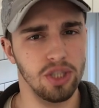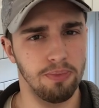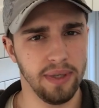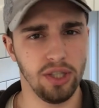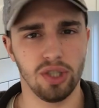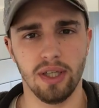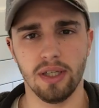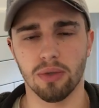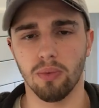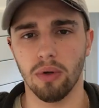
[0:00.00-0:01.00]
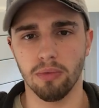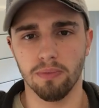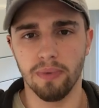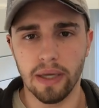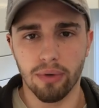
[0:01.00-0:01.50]
each species
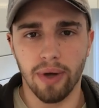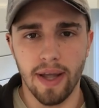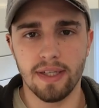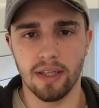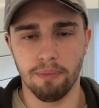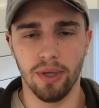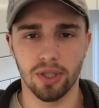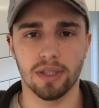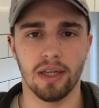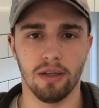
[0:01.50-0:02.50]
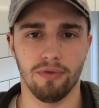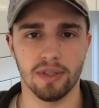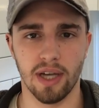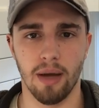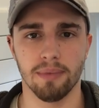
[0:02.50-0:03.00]
will be creating the pitchers at
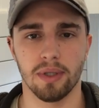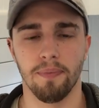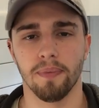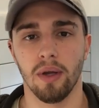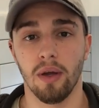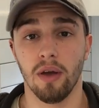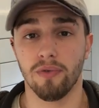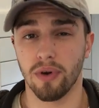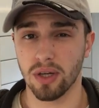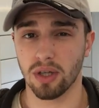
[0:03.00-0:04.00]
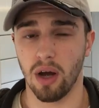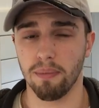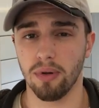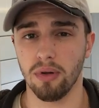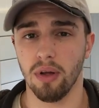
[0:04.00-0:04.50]
different times. For
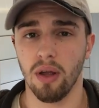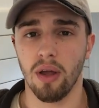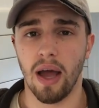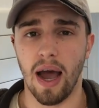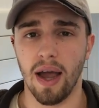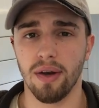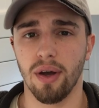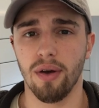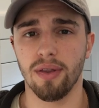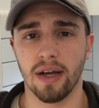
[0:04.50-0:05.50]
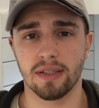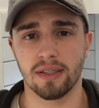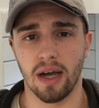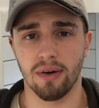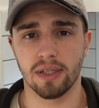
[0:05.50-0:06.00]
example, I know that
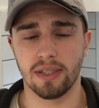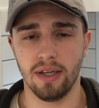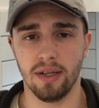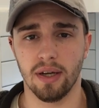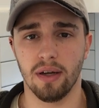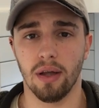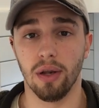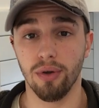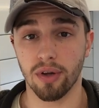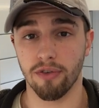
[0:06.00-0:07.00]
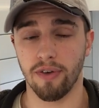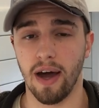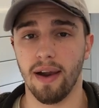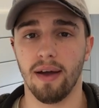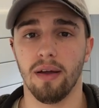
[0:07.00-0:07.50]
Sarracenia
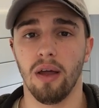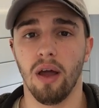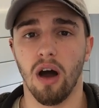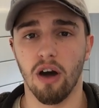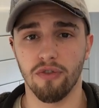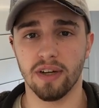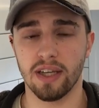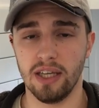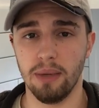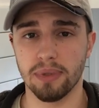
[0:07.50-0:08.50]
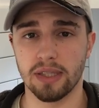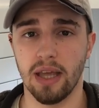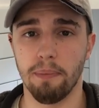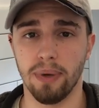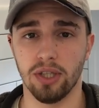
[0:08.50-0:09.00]
leucophylla often keeps
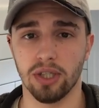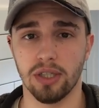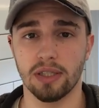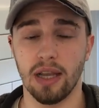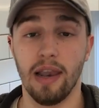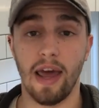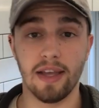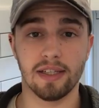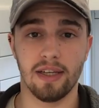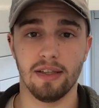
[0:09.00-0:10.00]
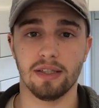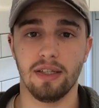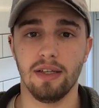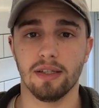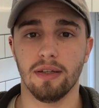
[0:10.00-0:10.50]
their pitchers later in the
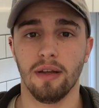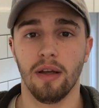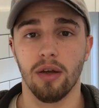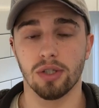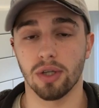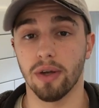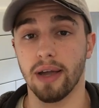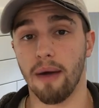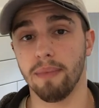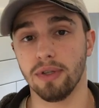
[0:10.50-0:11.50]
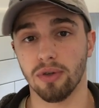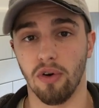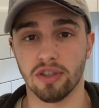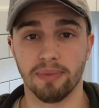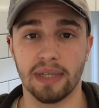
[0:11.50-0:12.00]
season so come into
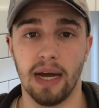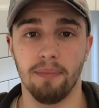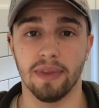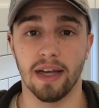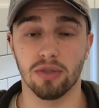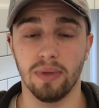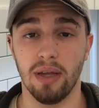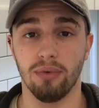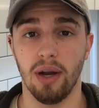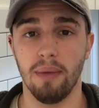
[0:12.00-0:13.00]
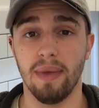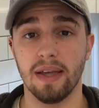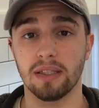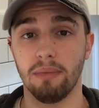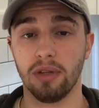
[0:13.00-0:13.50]
autumn time, that's when they really
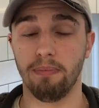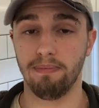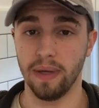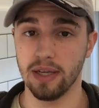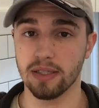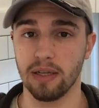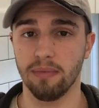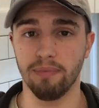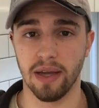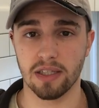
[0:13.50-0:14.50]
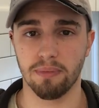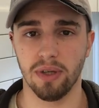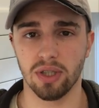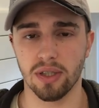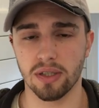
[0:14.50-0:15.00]
make some of the biggest and best
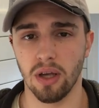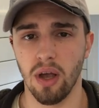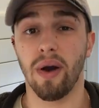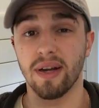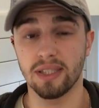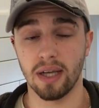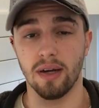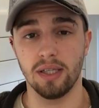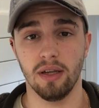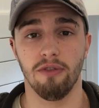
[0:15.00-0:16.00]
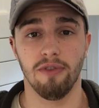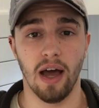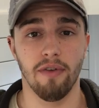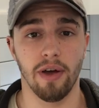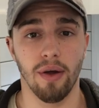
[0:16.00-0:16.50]
pitches. Whereas Sarracenia
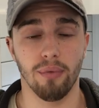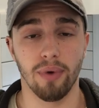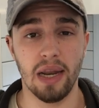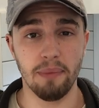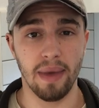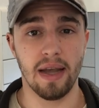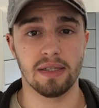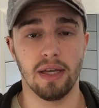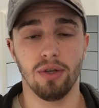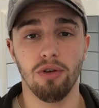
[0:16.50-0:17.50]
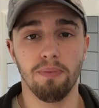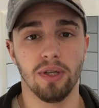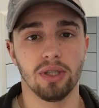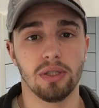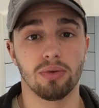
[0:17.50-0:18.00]
Flava really makes their new
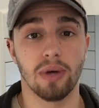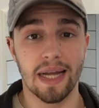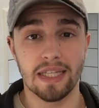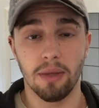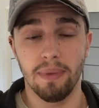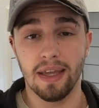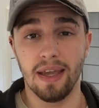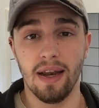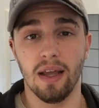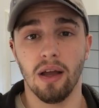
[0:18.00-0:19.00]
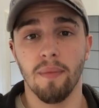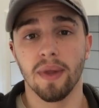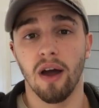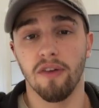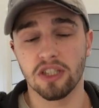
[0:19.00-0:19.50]
pitches right at the beginning
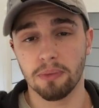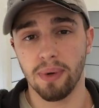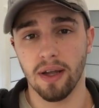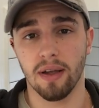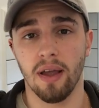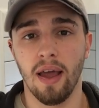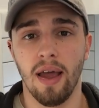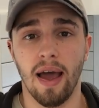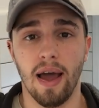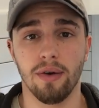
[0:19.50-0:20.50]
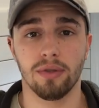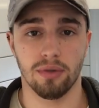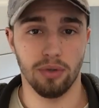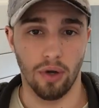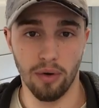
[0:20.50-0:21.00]
of spring. And
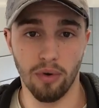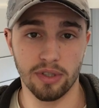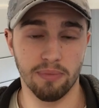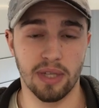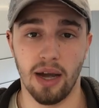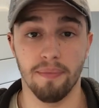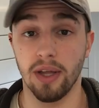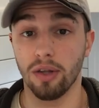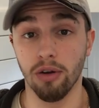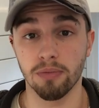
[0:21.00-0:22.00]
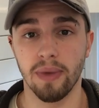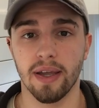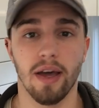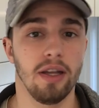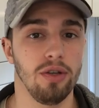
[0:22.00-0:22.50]
in autumn time, they don't
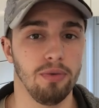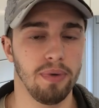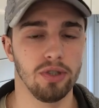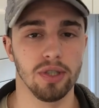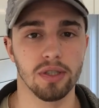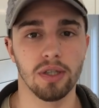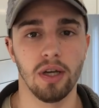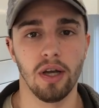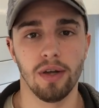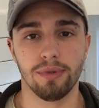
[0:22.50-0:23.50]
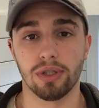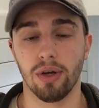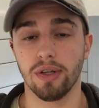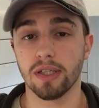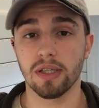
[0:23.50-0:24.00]
make any new pitches.
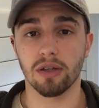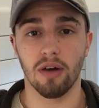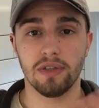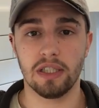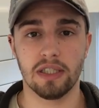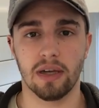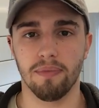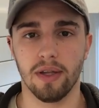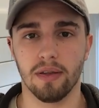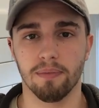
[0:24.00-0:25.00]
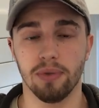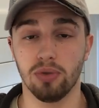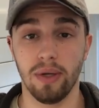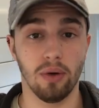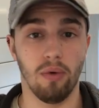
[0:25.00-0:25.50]
So this is obviously something
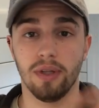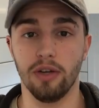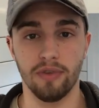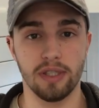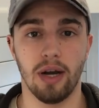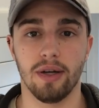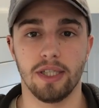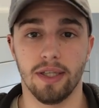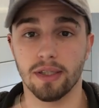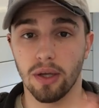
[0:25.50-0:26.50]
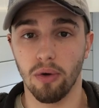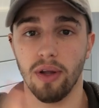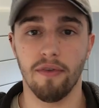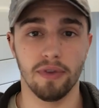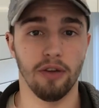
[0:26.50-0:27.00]
between all the different Sarracenias. They
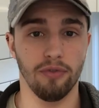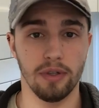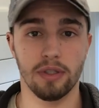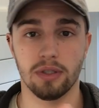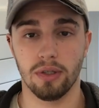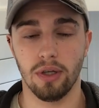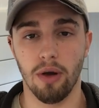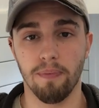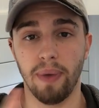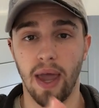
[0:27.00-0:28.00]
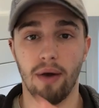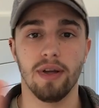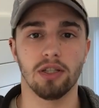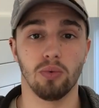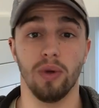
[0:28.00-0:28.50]
all have different, you know,
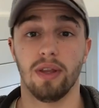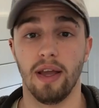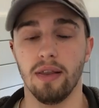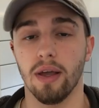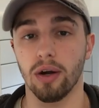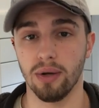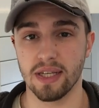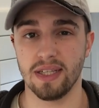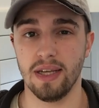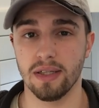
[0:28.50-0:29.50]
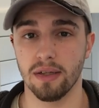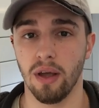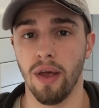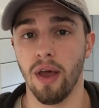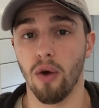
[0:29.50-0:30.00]
periods within their growing
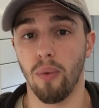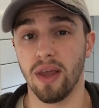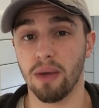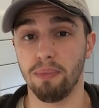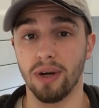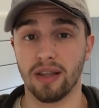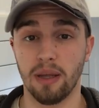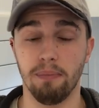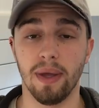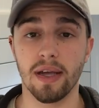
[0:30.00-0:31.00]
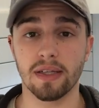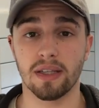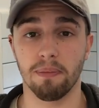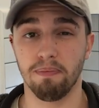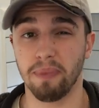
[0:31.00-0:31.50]
season where they put out their
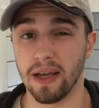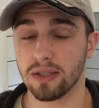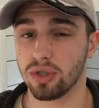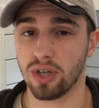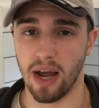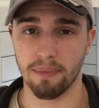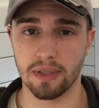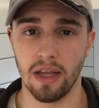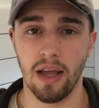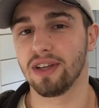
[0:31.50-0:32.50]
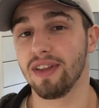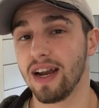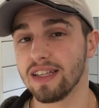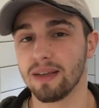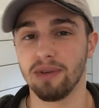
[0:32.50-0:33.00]
biggest and best traps. So
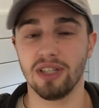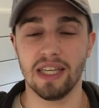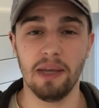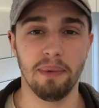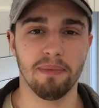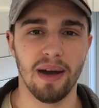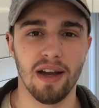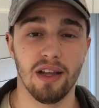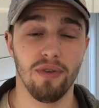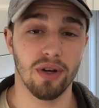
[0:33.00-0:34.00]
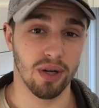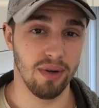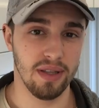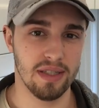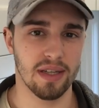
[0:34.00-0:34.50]
that is something to keep in mind if you're
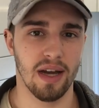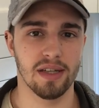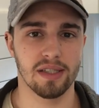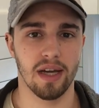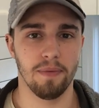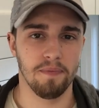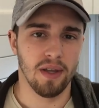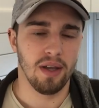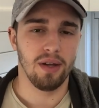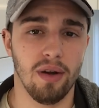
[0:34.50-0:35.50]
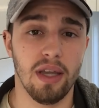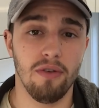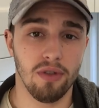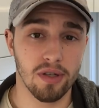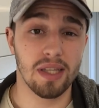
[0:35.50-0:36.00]
growing these guys that you know,
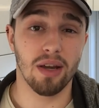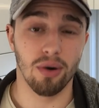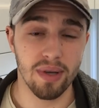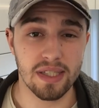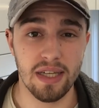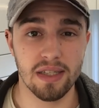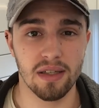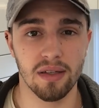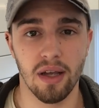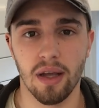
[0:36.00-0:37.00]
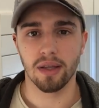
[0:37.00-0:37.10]
even though it's their growing season,